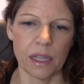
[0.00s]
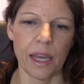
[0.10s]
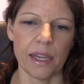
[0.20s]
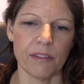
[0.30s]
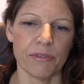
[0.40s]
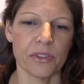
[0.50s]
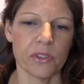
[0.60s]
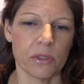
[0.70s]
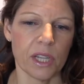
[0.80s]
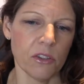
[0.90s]
and
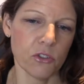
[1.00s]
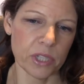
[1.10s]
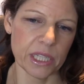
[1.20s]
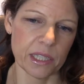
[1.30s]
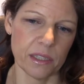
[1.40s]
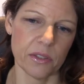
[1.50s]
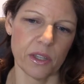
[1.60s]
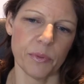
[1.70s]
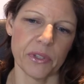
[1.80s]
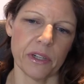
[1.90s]
if countries in
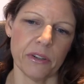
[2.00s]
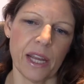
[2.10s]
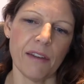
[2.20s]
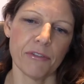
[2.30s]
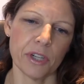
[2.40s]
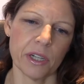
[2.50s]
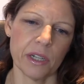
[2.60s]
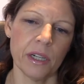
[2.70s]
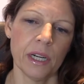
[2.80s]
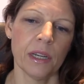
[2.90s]
sub Saharan
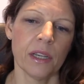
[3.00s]
Africa